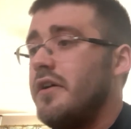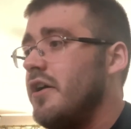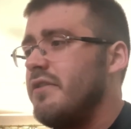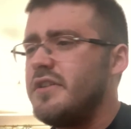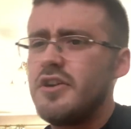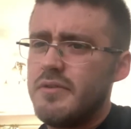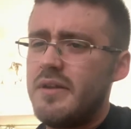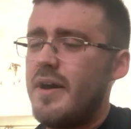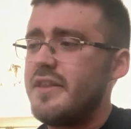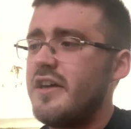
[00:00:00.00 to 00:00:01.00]
Oh, and don't worry
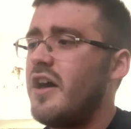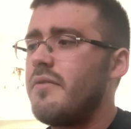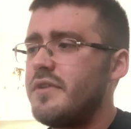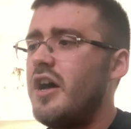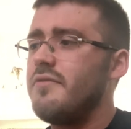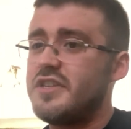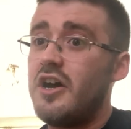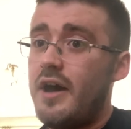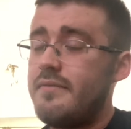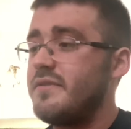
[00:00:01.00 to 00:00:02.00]
about that, obviously
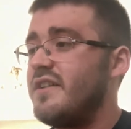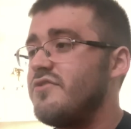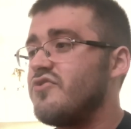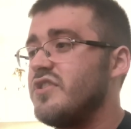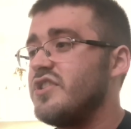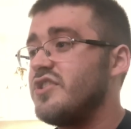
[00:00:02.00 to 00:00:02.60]
I'll have him down in the description